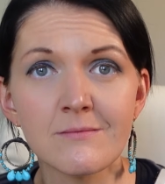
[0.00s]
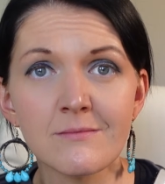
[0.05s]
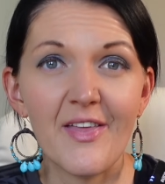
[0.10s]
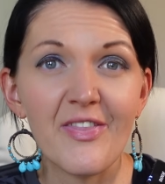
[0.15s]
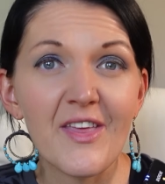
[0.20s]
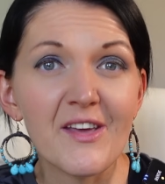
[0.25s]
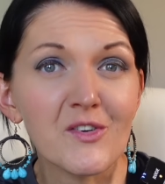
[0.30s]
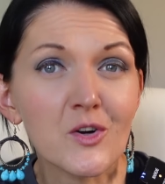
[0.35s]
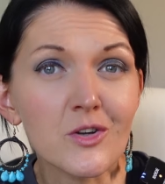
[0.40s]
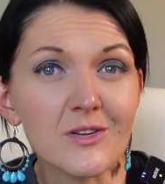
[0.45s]

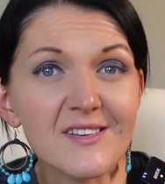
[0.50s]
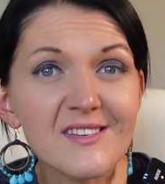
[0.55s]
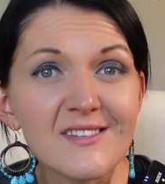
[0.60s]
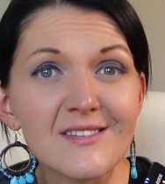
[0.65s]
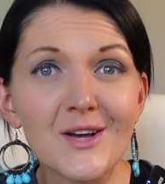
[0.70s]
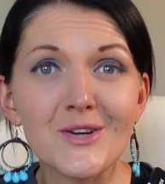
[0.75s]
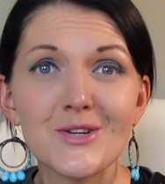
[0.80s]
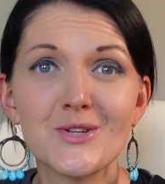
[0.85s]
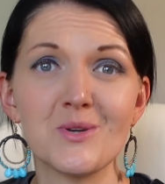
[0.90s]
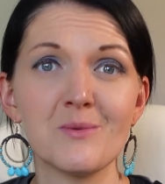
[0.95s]
They've got a
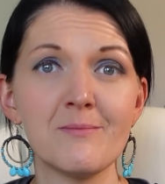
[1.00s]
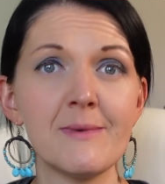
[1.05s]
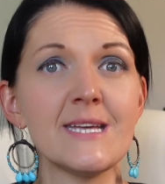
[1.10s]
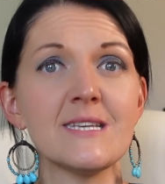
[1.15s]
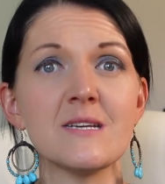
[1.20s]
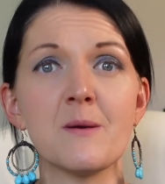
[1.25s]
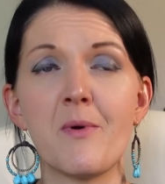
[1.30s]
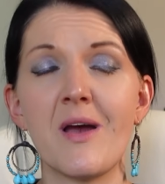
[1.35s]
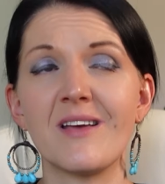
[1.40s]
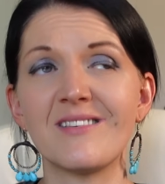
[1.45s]
social
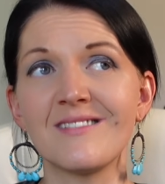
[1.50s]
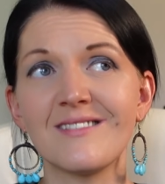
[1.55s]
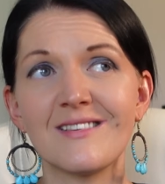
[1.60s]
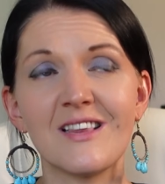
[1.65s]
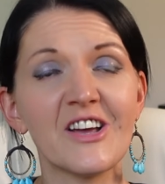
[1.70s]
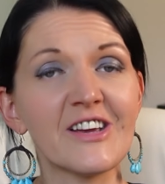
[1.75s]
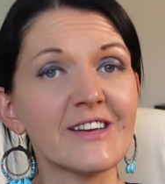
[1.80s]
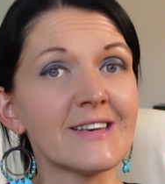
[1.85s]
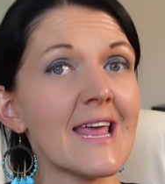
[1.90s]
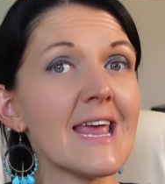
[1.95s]
media presence
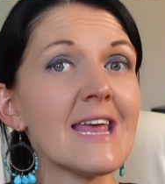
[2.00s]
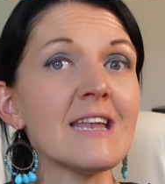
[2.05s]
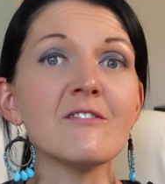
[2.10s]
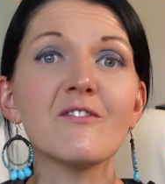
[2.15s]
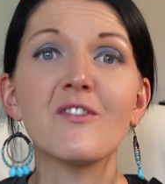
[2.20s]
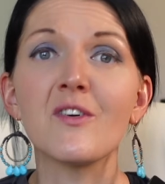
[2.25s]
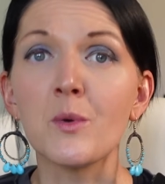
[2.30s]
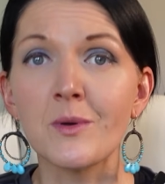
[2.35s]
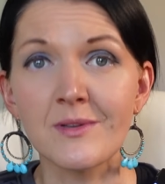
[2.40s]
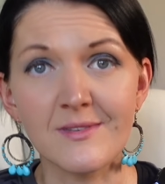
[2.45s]
like an
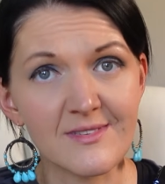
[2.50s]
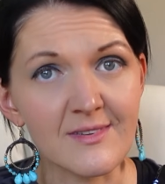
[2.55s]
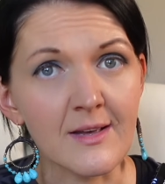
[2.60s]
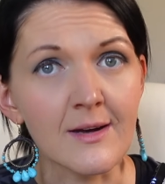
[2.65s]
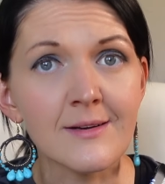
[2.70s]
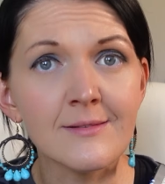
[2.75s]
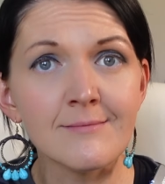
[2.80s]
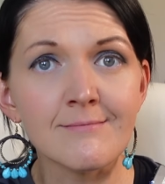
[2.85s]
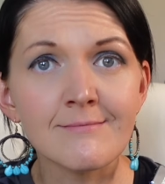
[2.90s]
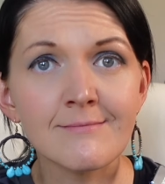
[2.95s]
influencer.
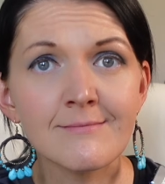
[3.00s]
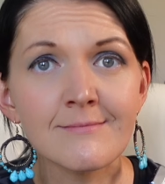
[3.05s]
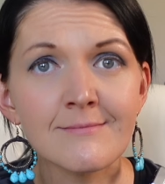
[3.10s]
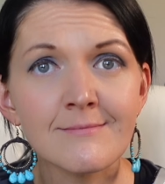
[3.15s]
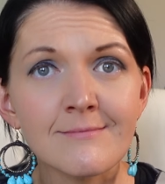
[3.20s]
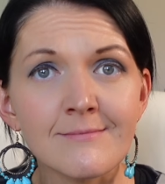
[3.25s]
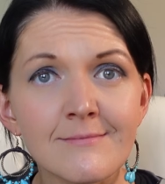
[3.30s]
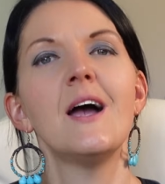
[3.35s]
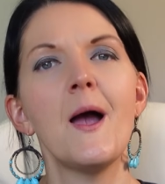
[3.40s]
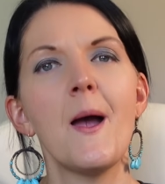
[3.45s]

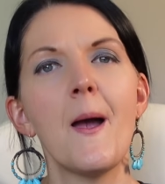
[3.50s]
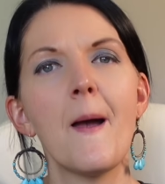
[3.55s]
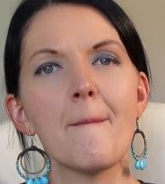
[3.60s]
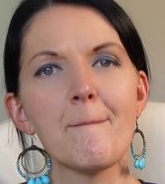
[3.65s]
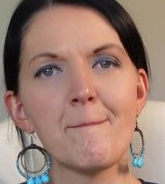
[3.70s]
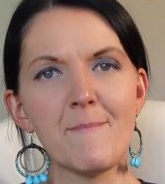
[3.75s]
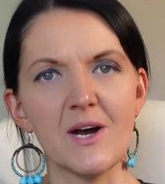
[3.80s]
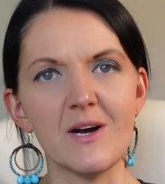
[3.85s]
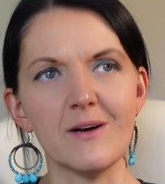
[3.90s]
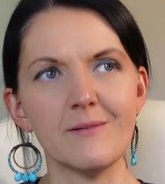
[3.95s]

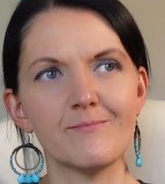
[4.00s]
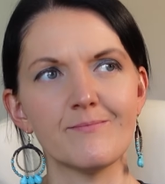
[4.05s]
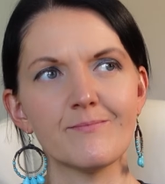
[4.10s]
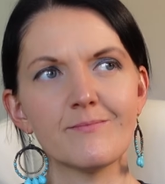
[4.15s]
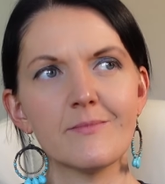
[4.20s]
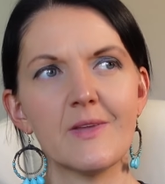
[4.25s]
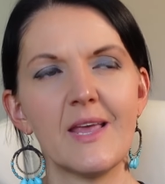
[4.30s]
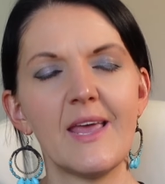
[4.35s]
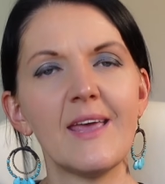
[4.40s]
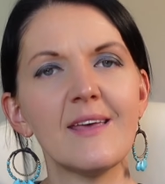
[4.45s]
But
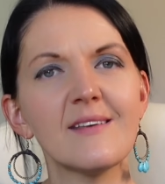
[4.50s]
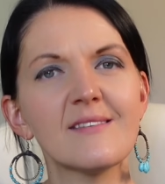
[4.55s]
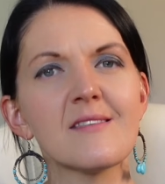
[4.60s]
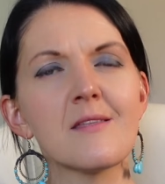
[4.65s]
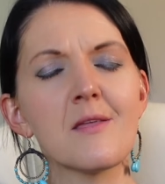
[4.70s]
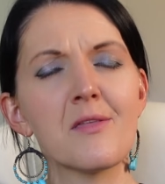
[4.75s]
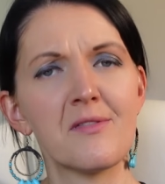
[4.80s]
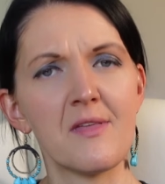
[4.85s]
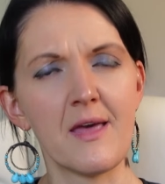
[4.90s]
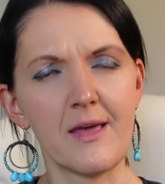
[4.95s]
here's the
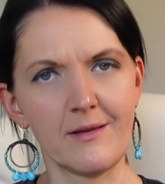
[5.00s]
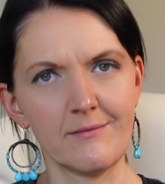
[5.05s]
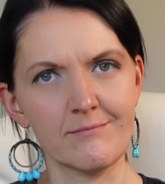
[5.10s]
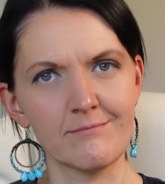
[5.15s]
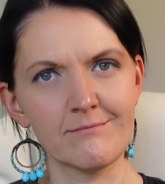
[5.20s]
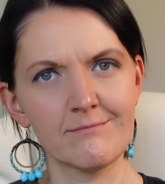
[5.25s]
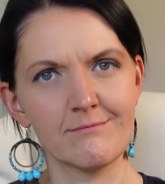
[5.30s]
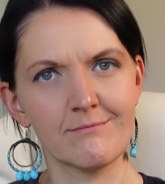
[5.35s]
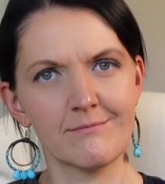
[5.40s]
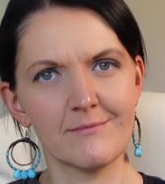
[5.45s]
thing.
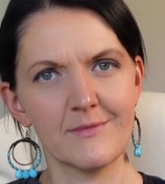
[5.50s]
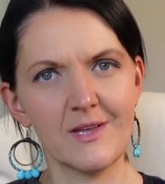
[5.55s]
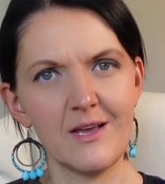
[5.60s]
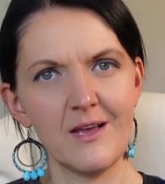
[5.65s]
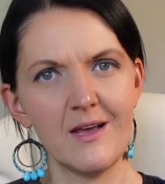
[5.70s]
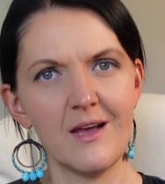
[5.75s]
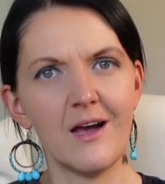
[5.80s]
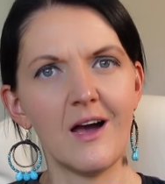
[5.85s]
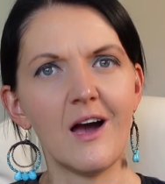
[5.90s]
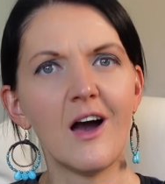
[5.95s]

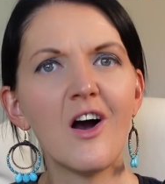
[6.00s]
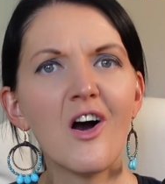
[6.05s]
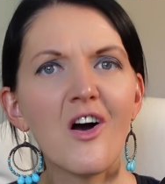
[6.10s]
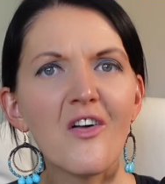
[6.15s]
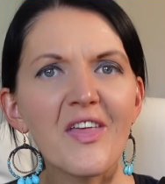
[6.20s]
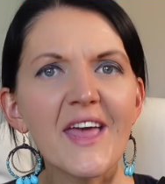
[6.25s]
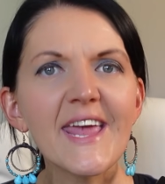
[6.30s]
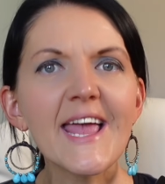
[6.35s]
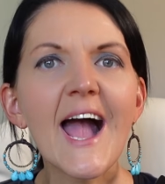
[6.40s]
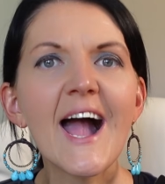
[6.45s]
Are
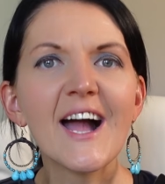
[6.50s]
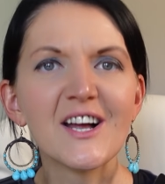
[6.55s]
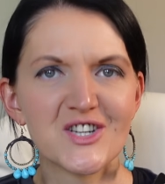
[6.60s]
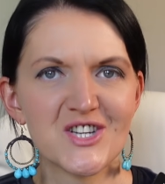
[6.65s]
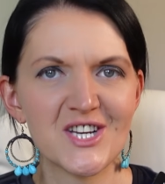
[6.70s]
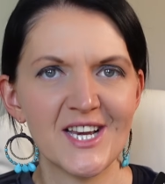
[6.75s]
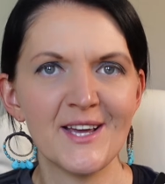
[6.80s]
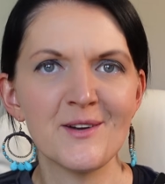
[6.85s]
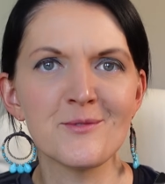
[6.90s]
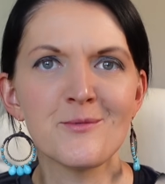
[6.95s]
they
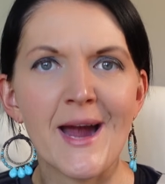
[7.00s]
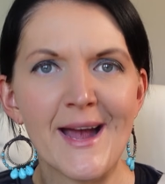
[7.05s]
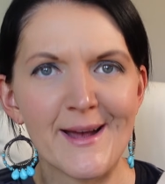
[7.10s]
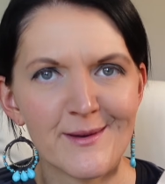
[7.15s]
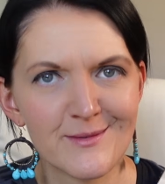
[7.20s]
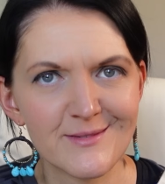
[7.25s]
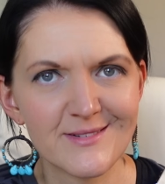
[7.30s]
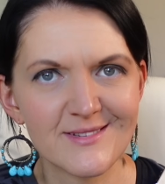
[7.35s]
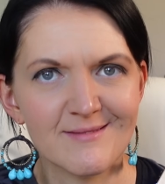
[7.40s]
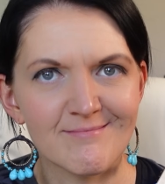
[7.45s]
actually
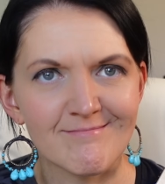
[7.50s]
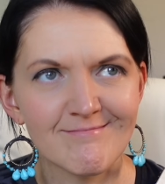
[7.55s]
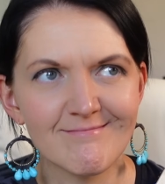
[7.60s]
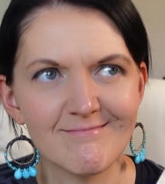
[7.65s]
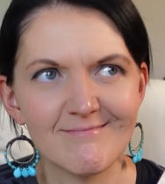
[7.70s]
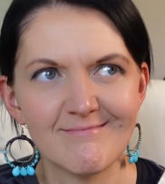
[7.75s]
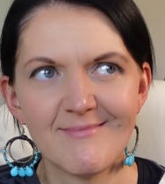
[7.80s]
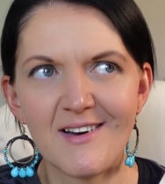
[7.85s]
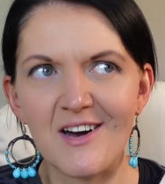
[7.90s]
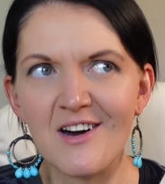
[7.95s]
around?
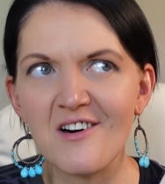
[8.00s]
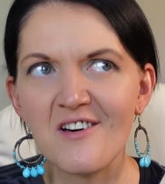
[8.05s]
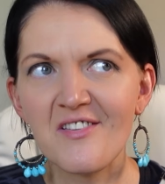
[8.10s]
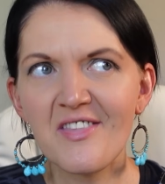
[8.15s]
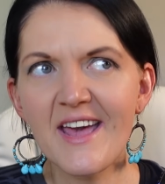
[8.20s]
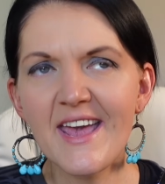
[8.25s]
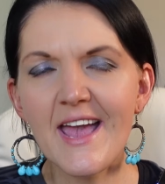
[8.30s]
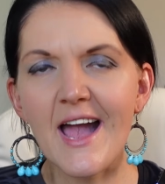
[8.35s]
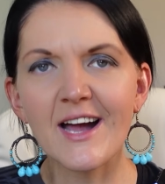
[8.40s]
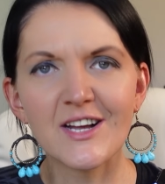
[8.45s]
Are
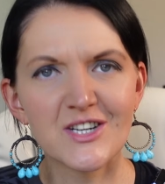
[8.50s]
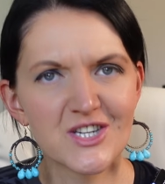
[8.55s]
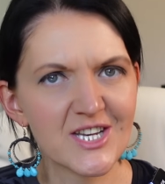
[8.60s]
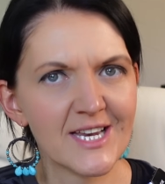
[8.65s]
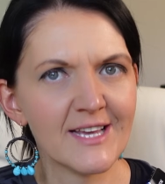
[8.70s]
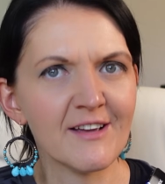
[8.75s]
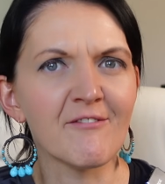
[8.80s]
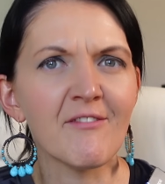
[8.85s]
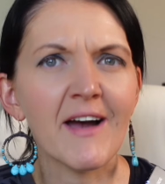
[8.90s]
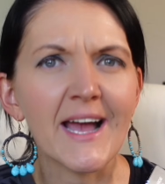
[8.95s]
they actually
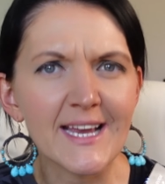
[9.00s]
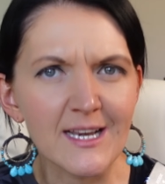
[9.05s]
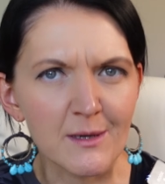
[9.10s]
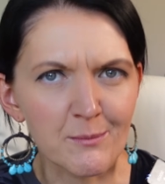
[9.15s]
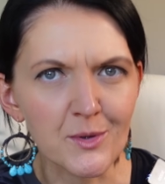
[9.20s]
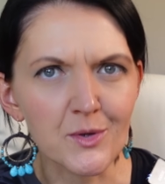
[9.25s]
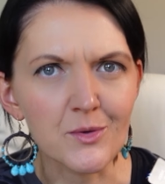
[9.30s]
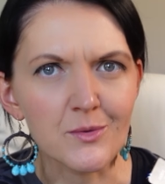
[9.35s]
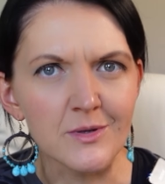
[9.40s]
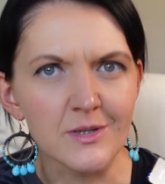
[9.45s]

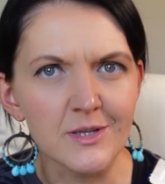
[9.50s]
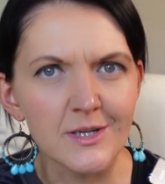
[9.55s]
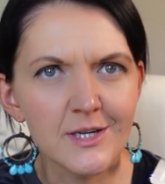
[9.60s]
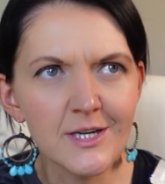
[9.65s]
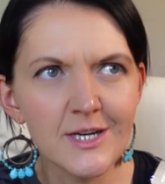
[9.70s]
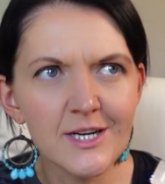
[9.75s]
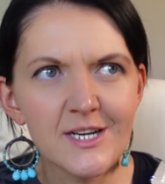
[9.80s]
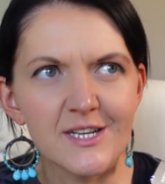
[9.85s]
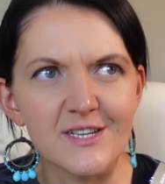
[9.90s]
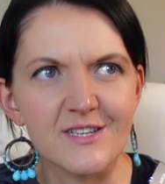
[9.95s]
available?
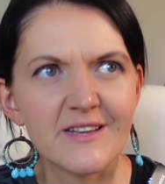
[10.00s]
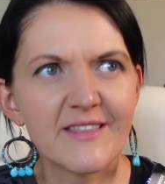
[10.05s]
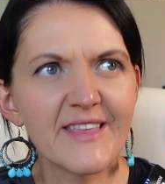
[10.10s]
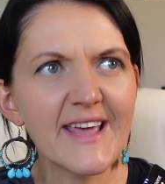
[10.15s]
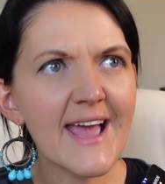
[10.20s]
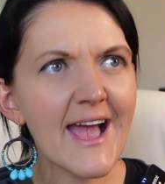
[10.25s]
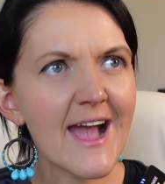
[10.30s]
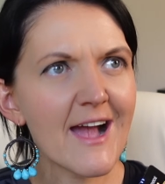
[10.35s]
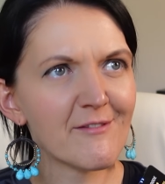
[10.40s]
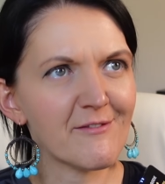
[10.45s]
Do they
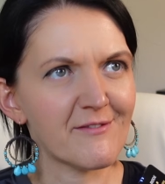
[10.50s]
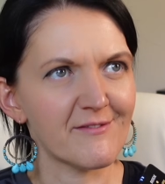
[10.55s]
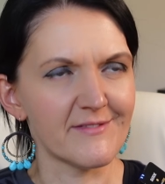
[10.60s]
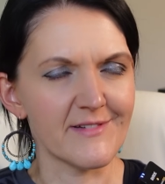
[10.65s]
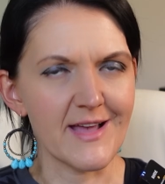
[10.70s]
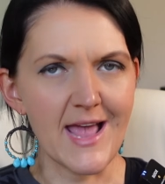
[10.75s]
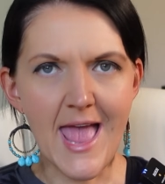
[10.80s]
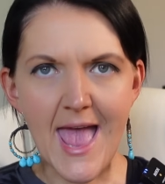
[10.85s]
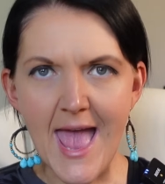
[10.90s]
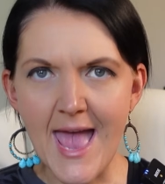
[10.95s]
have
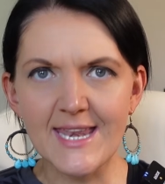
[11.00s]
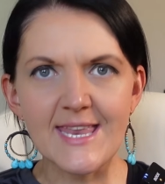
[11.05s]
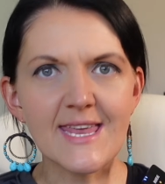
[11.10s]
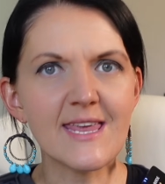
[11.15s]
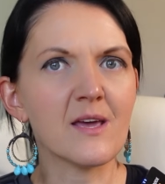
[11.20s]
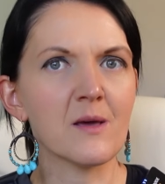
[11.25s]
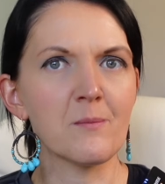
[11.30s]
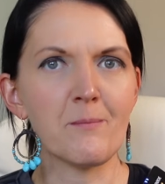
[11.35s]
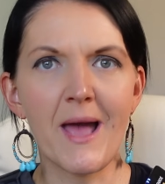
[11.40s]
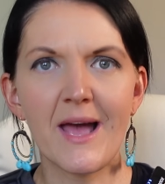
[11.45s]
any
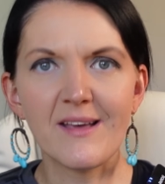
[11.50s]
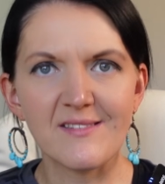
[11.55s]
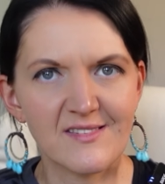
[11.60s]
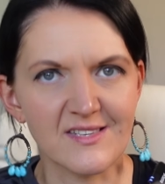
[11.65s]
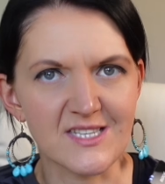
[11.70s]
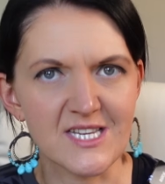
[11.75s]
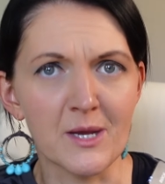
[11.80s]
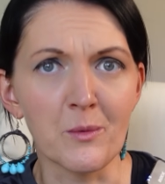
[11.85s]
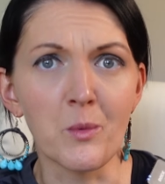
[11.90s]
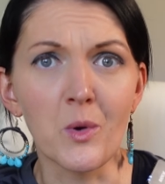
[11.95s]

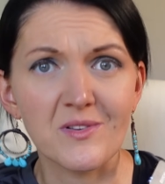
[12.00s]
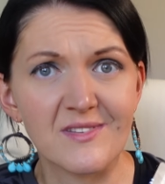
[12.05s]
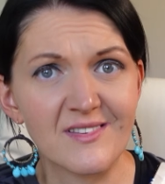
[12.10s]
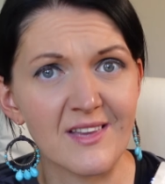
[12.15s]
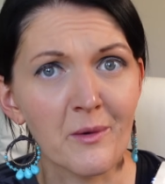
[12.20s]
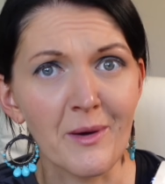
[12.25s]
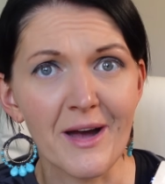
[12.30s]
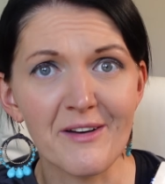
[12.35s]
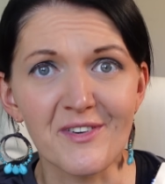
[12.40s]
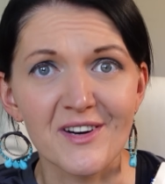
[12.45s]
capacity
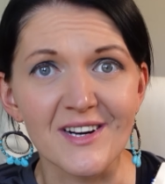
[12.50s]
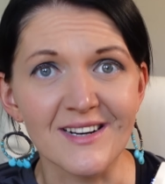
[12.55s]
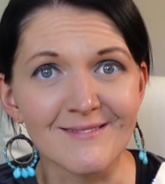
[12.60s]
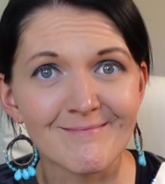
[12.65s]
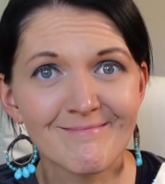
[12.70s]
whatsoever?